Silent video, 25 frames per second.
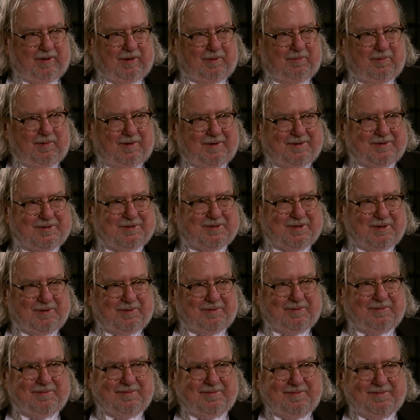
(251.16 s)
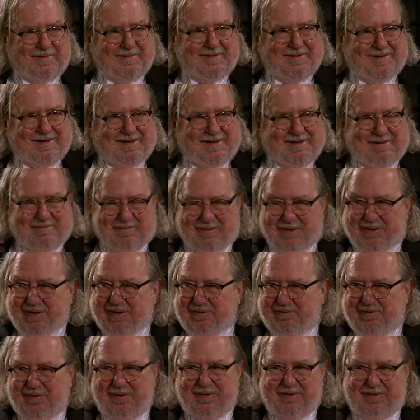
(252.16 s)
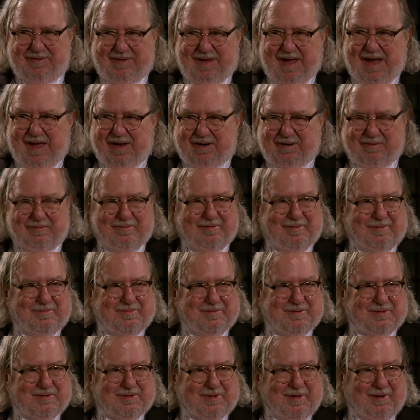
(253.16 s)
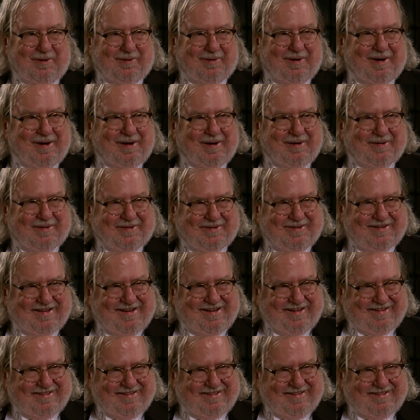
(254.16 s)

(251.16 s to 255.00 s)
good one. So, looking forward to that if I'm still around.